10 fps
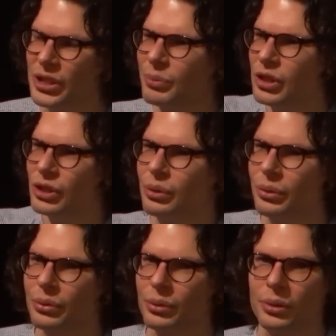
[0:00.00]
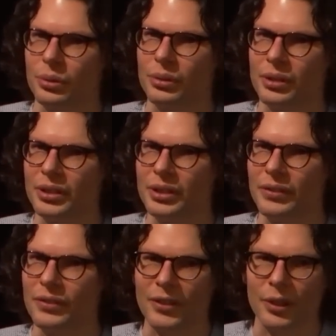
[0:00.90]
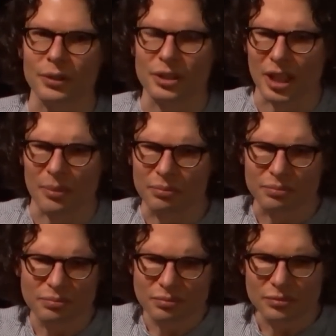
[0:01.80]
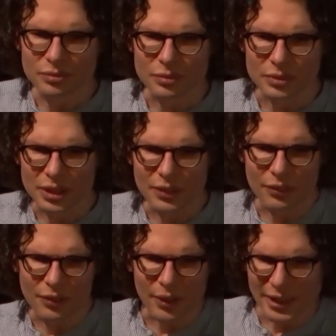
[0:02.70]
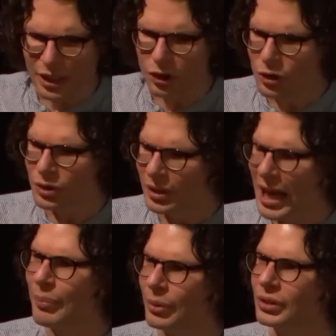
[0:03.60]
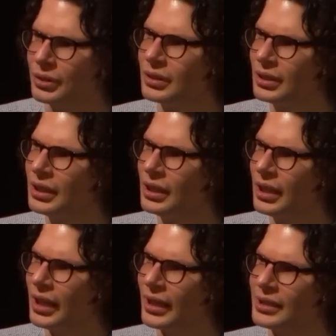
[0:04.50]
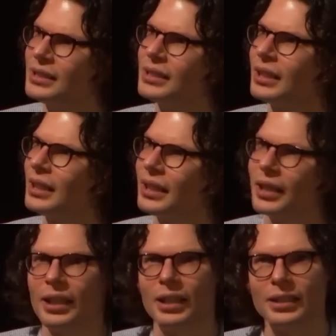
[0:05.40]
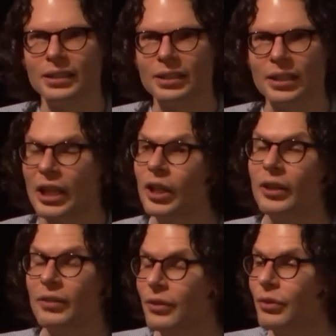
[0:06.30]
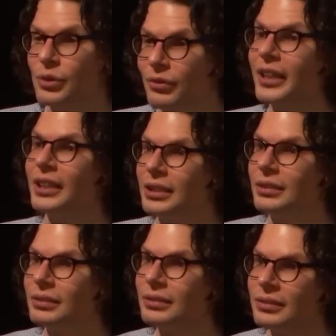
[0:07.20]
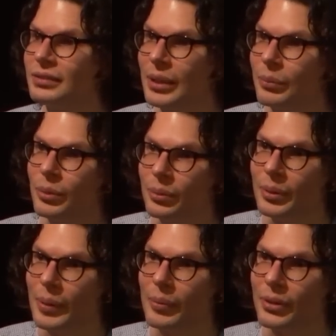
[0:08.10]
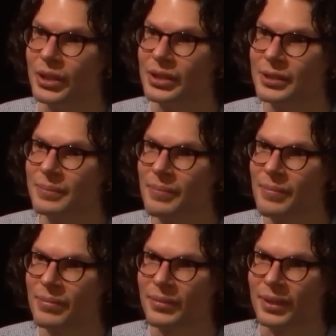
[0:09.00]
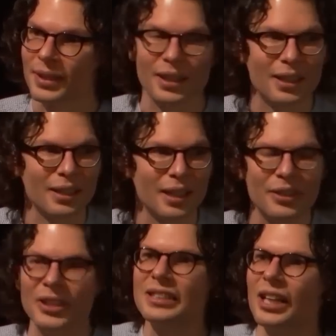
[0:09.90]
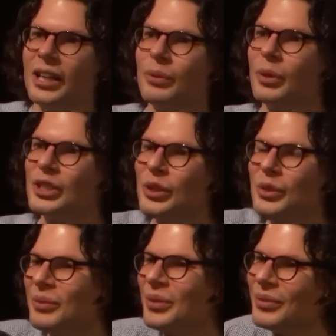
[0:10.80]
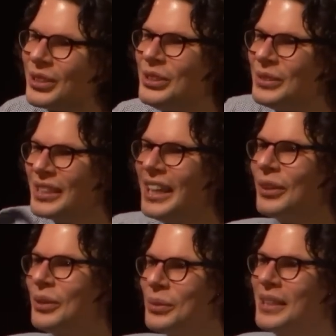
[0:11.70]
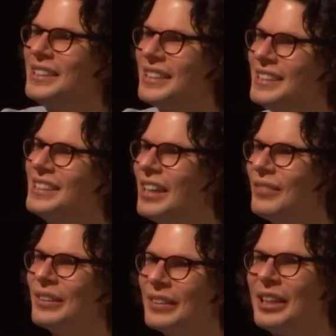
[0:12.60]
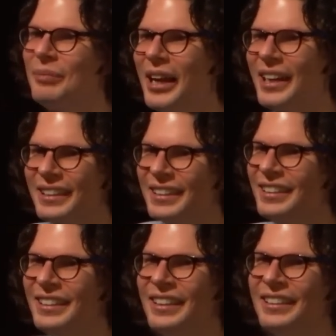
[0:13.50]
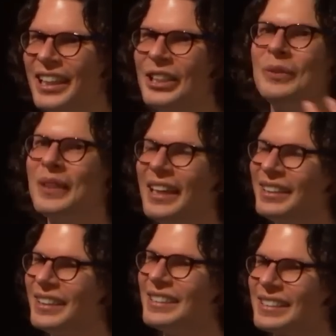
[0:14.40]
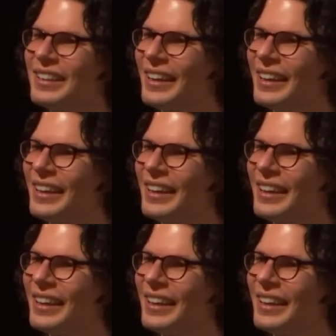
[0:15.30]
just thought through it all, and if it felt like it could happen, and if it was funny, then we went with it. Yeah, and things like, once you say you're in 2067, looking back, then you get things like